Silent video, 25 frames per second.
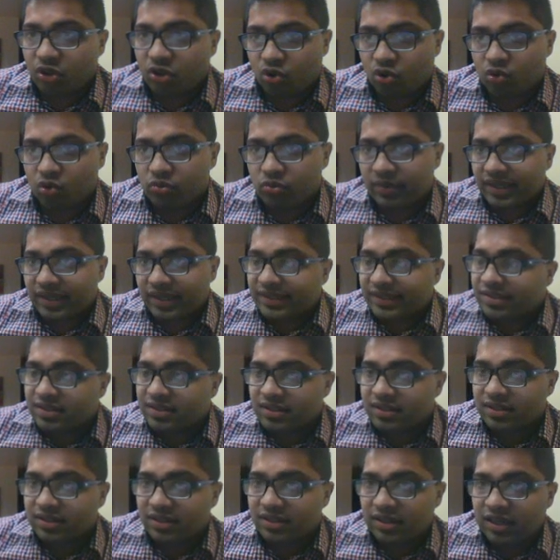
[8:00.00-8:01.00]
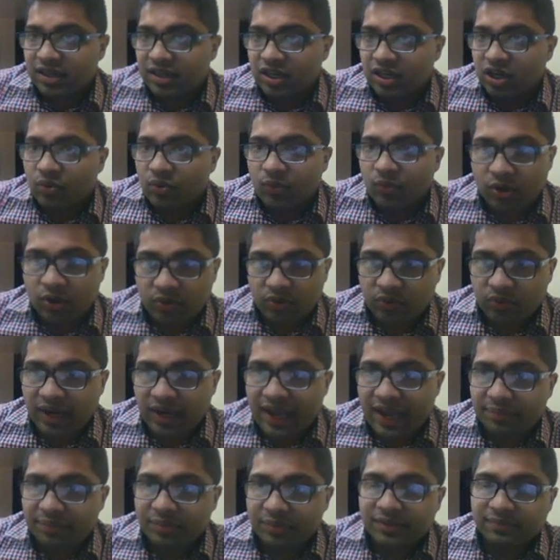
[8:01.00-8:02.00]
2 months, what would
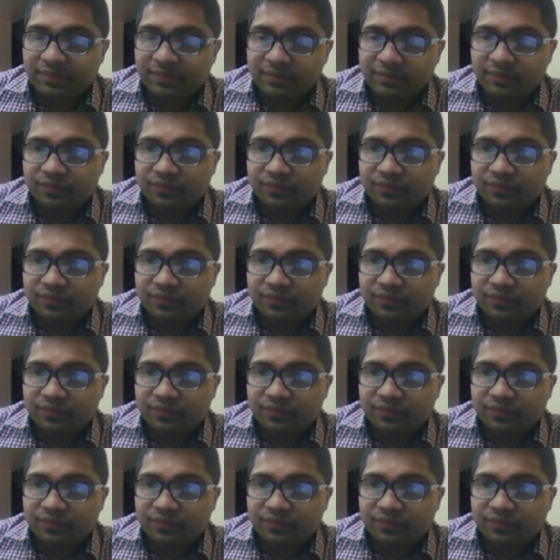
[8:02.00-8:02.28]
happen?